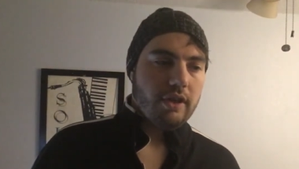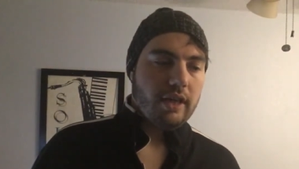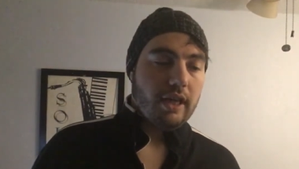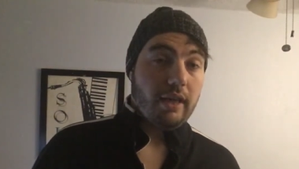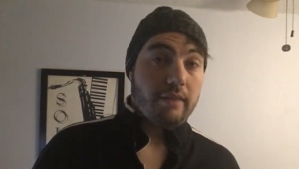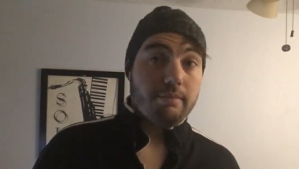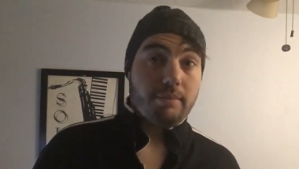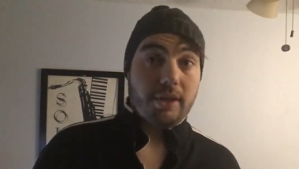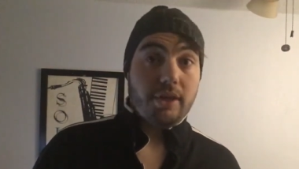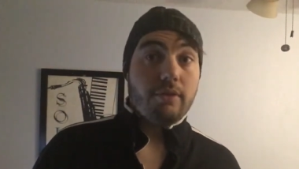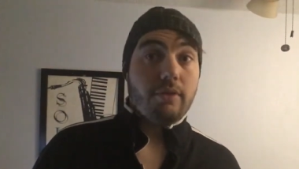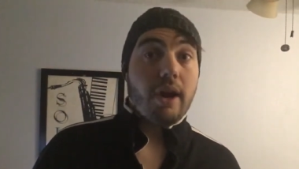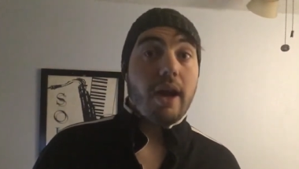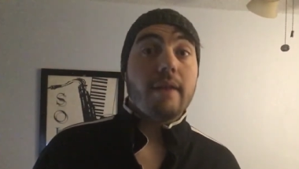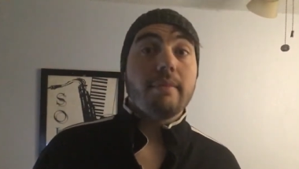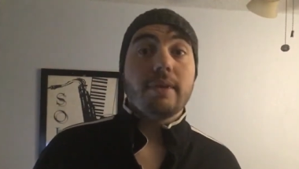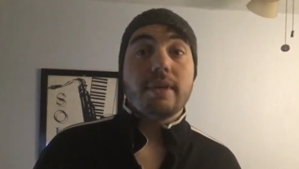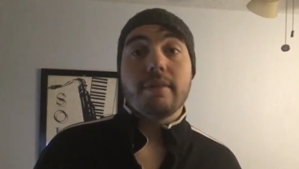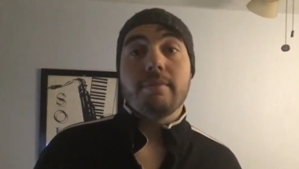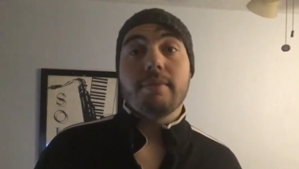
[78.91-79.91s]
and be
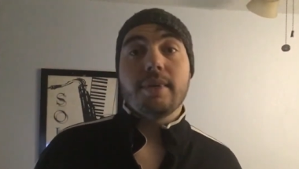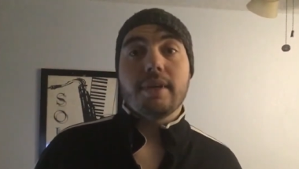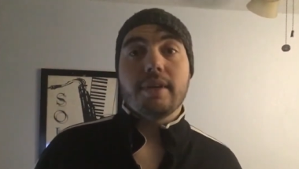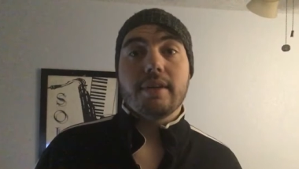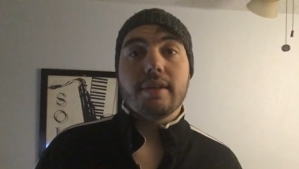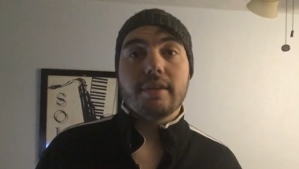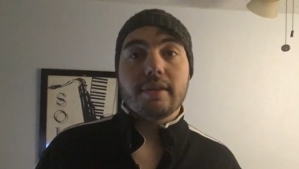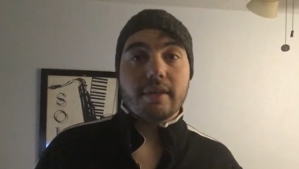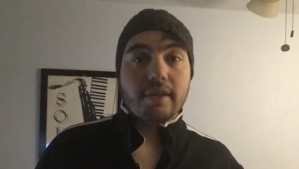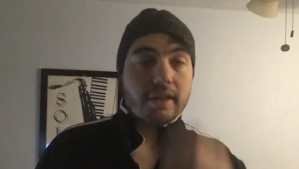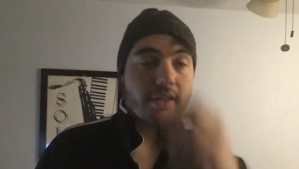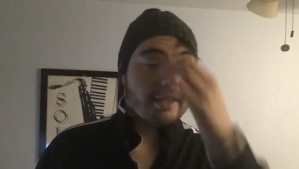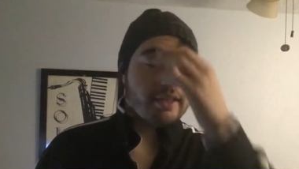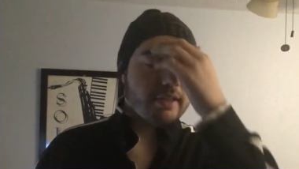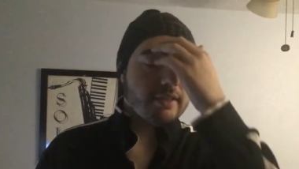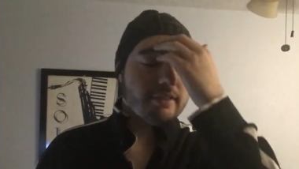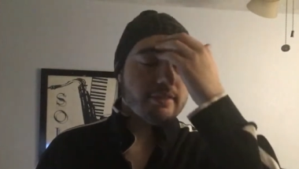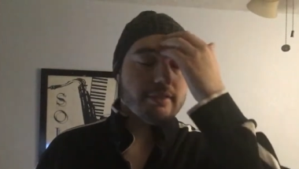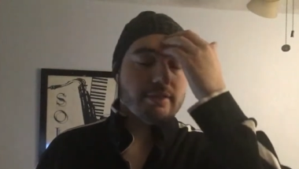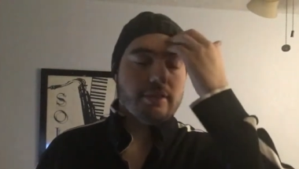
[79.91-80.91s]
grimy and be
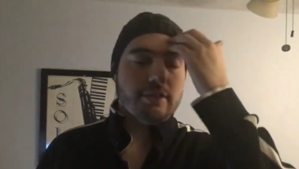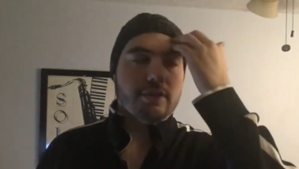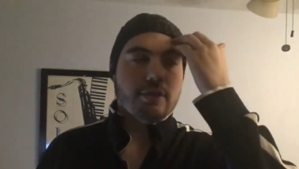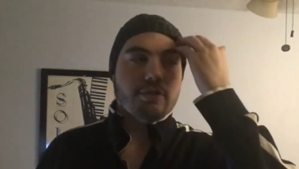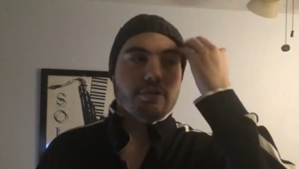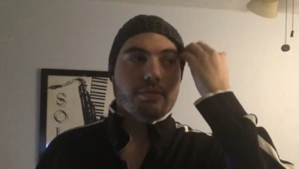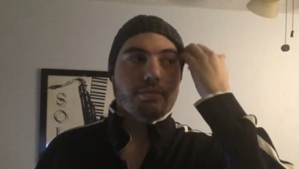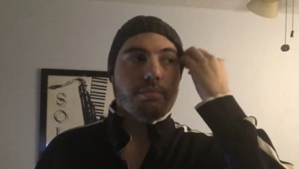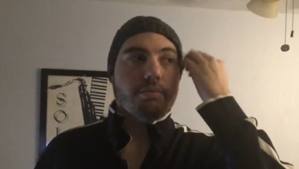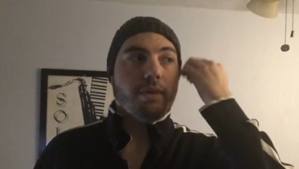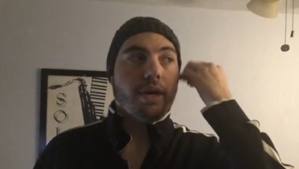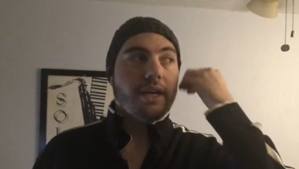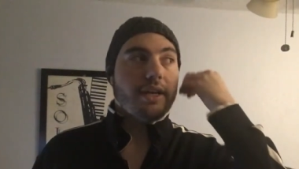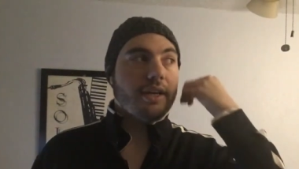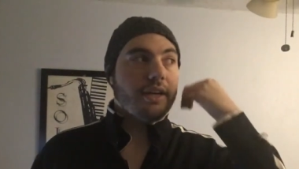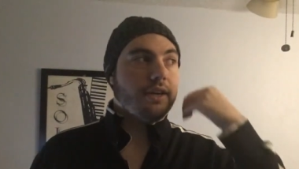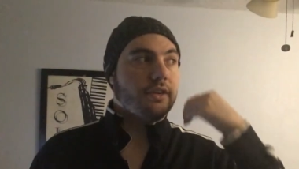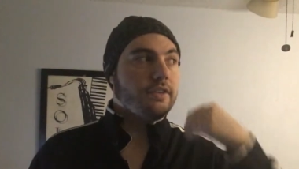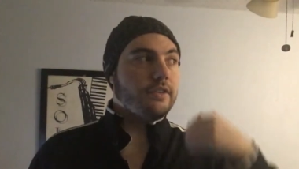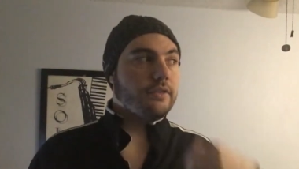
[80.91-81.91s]
like, my
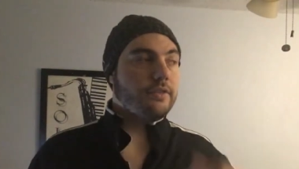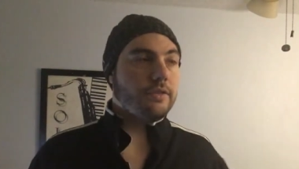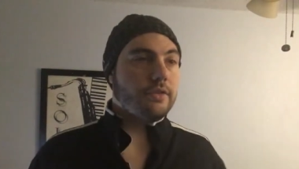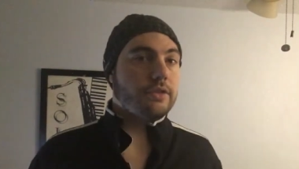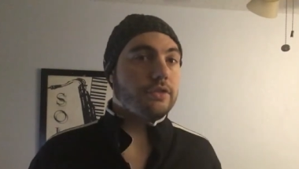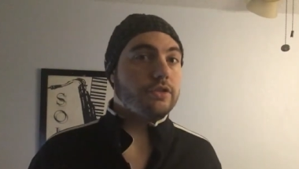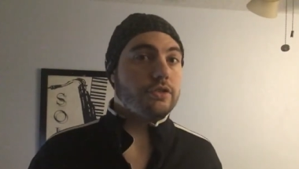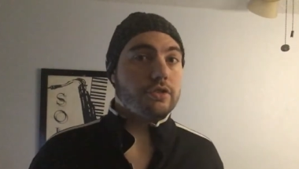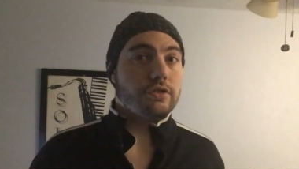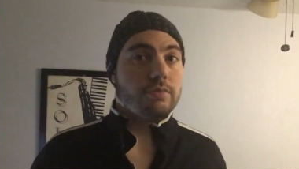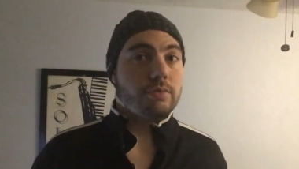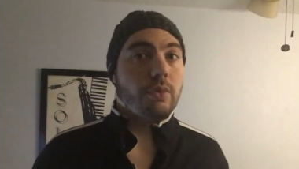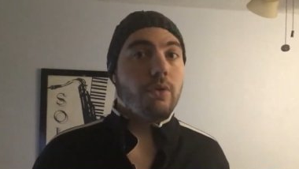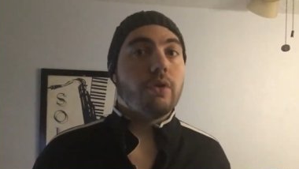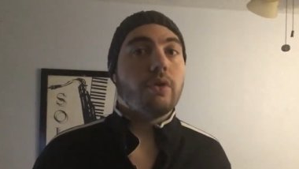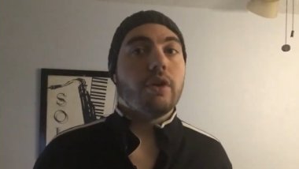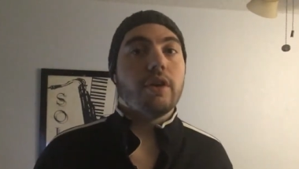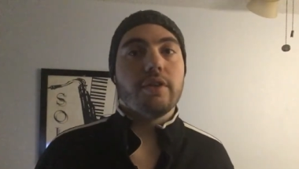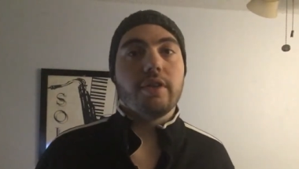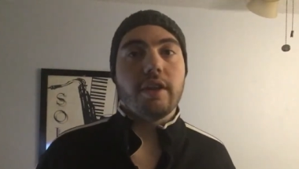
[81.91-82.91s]
character flourishes
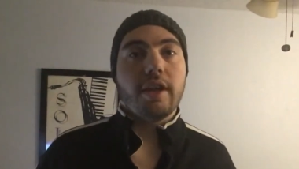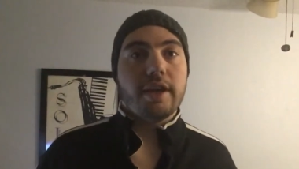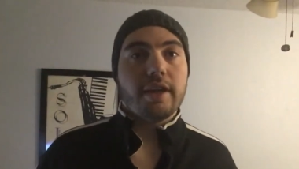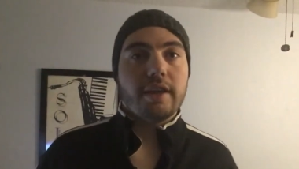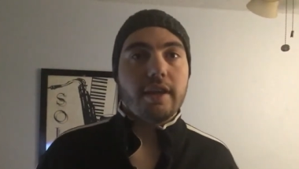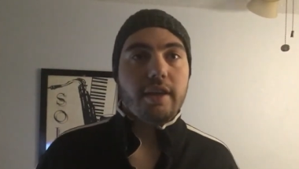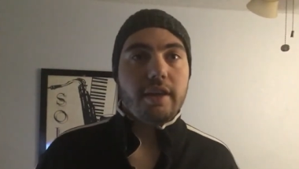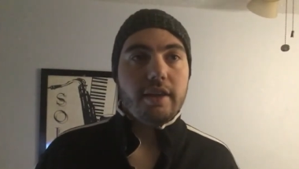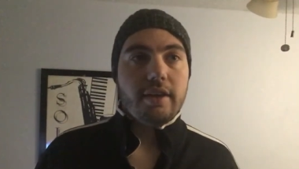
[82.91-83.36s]
more on like